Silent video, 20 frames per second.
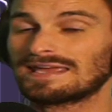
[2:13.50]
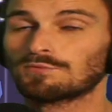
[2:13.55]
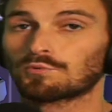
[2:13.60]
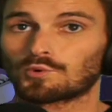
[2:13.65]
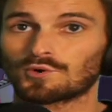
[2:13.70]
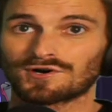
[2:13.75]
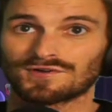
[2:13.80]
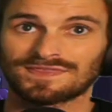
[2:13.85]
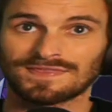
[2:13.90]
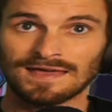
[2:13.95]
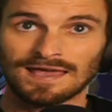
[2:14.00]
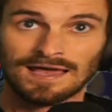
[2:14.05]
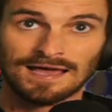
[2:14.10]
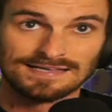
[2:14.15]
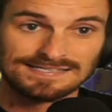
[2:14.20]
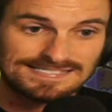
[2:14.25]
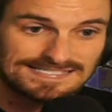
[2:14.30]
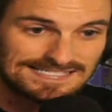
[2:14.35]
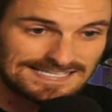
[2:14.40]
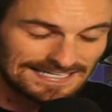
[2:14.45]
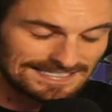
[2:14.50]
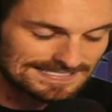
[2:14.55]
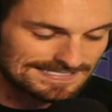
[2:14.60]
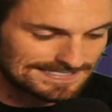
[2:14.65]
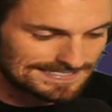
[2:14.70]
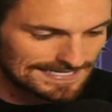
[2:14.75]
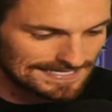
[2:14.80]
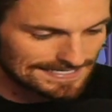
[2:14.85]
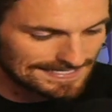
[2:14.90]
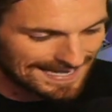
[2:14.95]
worth
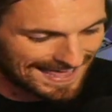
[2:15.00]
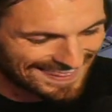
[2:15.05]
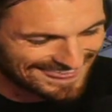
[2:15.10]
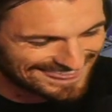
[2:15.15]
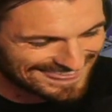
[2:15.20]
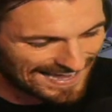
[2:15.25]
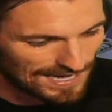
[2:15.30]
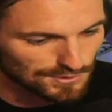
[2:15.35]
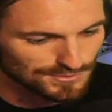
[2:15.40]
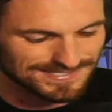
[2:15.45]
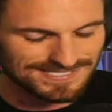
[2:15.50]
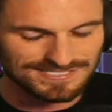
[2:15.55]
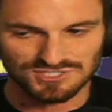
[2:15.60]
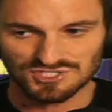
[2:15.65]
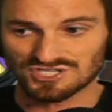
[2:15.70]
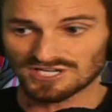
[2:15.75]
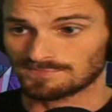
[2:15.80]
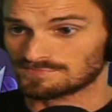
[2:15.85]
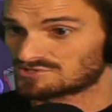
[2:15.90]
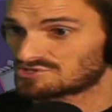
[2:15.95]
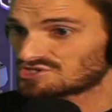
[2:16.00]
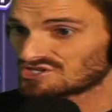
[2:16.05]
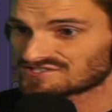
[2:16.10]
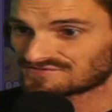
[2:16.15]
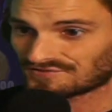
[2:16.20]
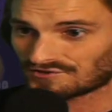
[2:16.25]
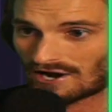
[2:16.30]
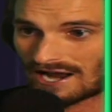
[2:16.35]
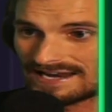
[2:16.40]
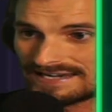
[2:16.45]
16,000 gems just
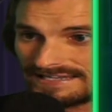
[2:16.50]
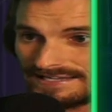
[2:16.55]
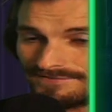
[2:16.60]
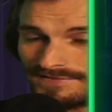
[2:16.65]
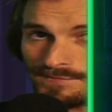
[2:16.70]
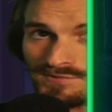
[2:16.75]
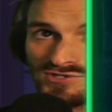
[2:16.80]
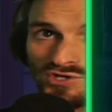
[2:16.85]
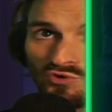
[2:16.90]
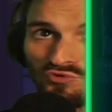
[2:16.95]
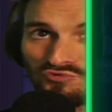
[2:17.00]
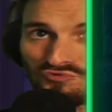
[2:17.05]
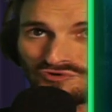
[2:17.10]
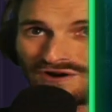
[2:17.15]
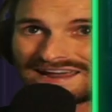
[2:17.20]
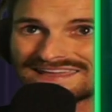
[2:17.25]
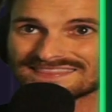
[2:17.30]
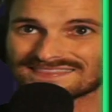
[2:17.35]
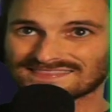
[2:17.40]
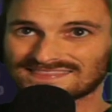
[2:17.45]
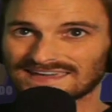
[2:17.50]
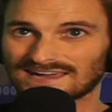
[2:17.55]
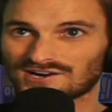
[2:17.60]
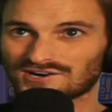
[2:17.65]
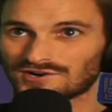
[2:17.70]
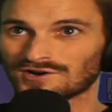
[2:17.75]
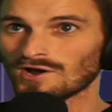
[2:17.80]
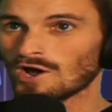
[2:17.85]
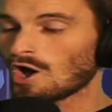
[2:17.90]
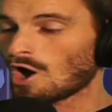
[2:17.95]
for 80 of them. So right
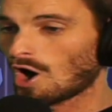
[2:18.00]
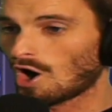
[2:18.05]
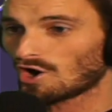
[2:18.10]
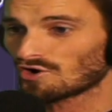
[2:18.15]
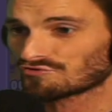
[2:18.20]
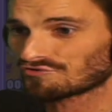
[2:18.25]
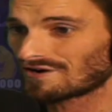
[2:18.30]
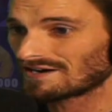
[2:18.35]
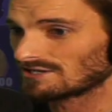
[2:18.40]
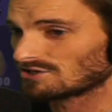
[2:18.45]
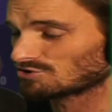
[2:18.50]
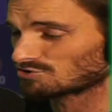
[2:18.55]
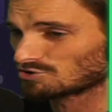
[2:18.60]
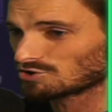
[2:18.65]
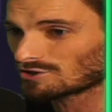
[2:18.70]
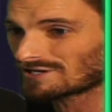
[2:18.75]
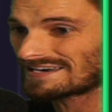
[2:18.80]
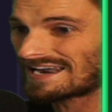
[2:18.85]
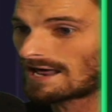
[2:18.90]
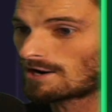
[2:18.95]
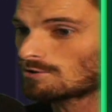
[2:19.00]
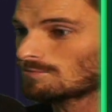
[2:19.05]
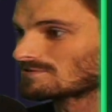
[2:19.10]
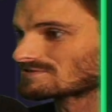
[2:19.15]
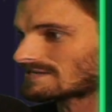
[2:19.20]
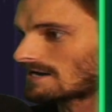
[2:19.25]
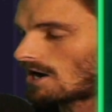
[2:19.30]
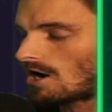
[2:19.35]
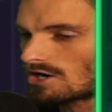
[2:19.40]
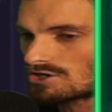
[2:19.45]
there, already you're looking at
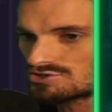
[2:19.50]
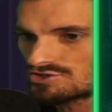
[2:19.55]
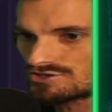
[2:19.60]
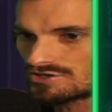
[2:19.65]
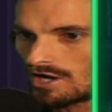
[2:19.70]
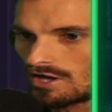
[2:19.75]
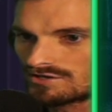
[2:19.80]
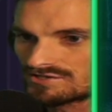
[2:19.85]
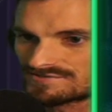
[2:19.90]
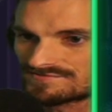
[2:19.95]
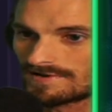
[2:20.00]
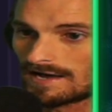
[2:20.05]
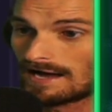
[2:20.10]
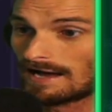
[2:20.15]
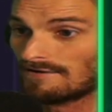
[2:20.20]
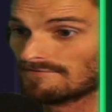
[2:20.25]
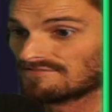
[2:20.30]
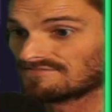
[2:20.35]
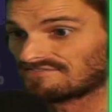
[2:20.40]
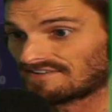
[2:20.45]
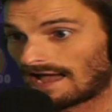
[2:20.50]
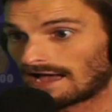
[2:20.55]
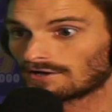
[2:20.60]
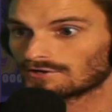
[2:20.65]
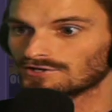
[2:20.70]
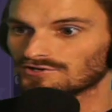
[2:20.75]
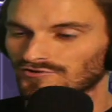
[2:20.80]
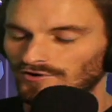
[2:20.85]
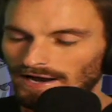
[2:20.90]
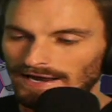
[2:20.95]
almost $100 uh,
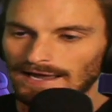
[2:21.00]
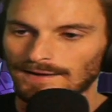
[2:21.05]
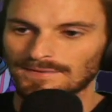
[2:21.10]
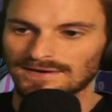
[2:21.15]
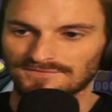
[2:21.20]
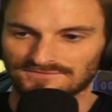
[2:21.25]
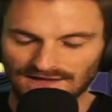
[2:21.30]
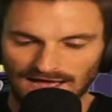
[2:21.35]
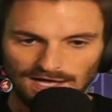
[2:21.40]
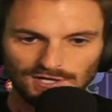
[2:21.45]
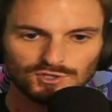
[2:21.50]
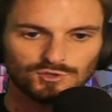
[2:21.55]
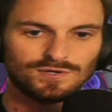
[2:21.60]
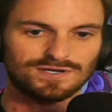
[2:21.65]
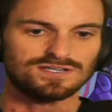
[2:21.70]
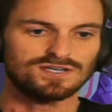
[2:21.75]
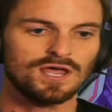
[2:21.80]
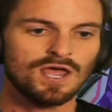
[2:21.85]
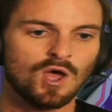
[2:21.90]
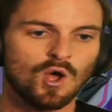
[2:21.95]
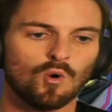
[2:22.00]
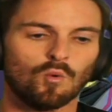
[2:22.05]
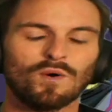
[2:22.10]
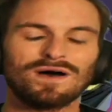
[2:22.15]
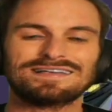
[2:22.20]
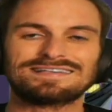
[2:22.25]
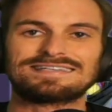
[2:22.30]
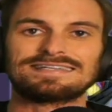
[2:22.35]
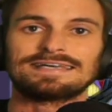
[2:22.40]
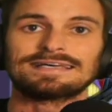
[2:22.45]
value, right? I mean, value in
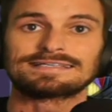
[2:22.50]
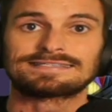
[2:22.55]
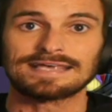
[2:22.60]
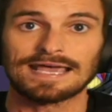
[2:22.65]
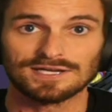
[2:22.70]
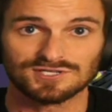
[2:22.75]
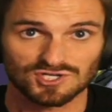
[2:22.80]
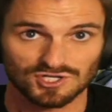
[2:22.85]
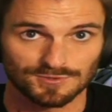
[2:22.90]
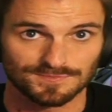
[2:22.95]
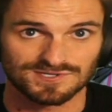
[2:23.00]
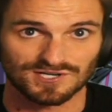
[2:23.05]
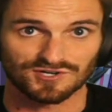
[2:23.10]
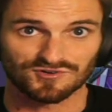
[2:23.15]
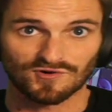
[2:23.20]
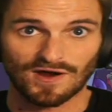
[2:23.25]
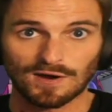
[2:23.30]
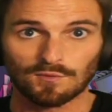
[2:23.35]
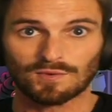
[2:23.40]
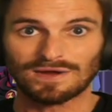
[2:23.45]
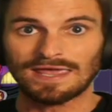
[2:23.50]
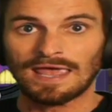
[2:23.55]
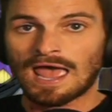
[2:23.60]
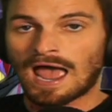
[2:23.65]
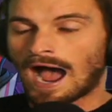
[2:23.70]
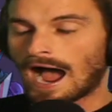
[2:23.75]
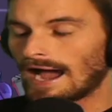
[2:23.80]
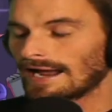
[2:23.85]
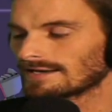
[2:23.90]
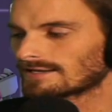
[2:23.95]
what DSA terms are, right? We
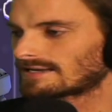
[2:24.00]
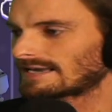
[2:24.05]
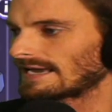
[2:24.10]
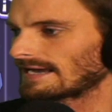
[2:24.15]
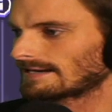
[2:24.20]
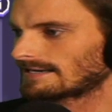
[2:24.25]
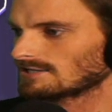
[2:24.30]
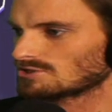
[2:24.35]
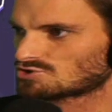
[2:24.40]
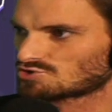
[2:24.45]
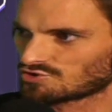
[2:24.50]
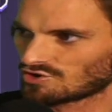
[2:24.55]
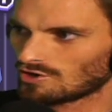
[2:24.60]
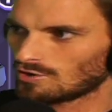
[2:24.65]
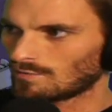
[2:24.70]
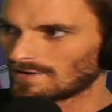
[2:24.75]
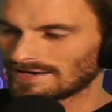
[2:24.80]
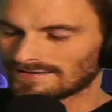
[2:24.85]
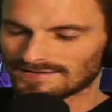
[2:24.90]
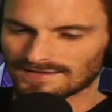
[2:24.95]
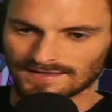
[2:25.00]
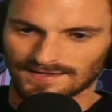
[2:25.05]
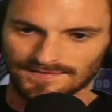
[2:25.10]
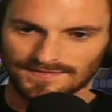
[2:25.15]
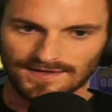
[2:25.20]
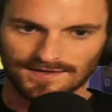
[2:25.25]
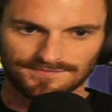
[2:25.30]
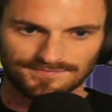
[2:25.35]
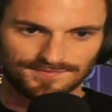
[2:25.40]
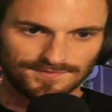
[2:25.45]
I can't control what the,
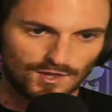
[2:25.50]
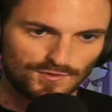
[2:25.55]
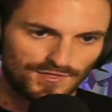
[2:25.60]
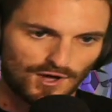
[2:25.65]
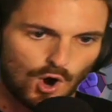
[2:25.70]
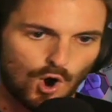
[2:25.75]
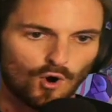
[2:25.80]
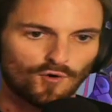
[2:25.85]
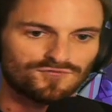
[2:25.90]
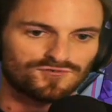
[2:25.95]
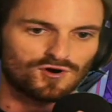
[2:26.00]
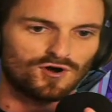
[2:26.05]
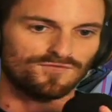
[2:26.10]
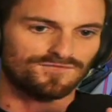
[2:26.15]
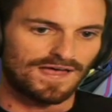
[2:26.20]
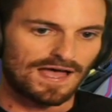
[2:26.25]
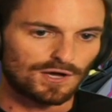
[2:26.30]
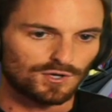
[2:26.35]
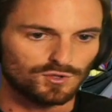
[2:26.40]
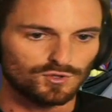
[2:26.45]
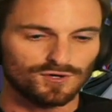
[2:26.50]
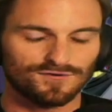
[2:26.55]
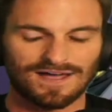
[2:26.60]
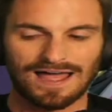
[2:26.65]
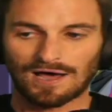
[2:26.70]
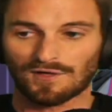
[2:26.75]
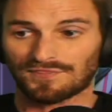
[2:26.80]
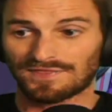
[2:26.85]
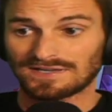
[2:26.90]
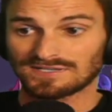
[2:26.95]
the, the overall value of
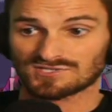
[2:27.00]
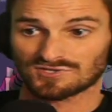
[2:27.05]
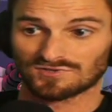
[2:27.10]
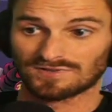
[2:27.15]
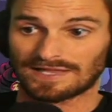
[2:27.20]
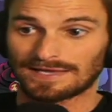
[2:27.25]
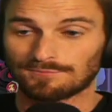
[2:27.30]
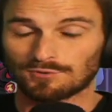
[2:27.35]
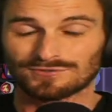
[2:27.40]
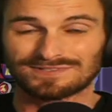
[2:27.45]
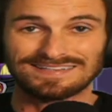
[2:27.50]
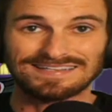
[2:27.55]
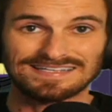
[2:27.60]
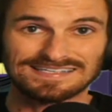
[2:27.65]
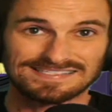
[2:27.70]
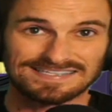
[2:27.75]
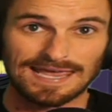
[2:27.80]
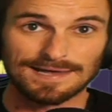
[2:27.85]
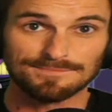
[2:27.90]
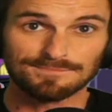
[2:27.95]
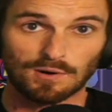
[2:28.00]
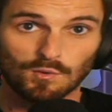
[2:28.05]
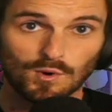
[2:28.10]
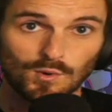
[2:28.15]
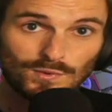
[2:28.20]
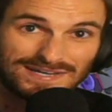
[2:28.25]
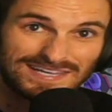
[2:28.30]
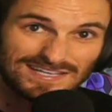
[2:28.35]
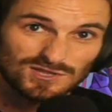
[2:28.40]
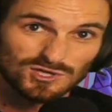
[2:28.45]
how things are labeled in this game, but what
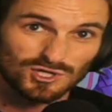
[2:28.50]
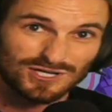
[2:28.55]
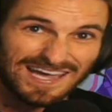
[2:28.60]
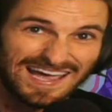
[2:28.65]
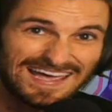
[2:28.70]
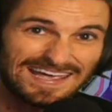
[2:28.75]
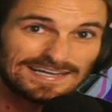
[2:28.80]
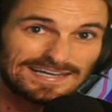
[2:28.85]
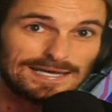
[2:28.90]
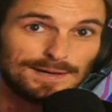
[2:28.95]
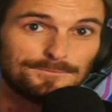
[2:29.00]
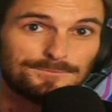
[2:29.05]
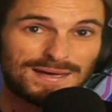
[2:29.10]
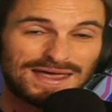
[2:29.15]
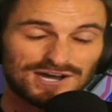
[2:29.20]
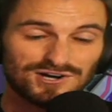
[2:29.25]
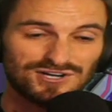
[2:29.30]
we can look at and compare